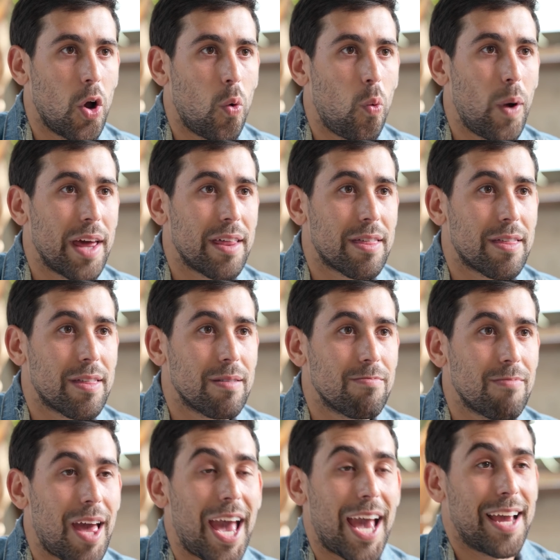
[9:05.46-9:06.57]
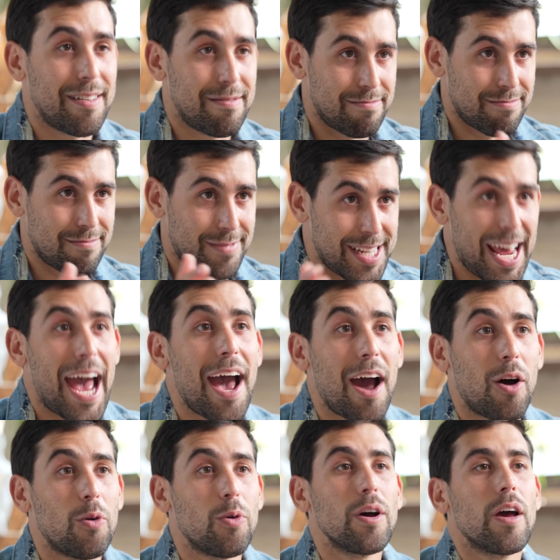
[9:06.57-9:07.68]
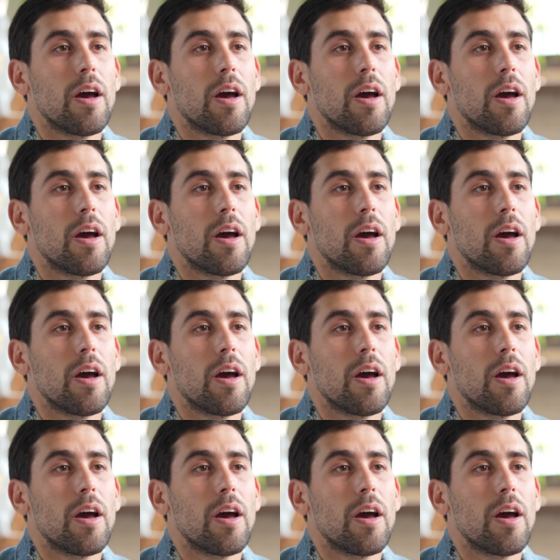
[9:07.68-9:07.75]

With a DAO,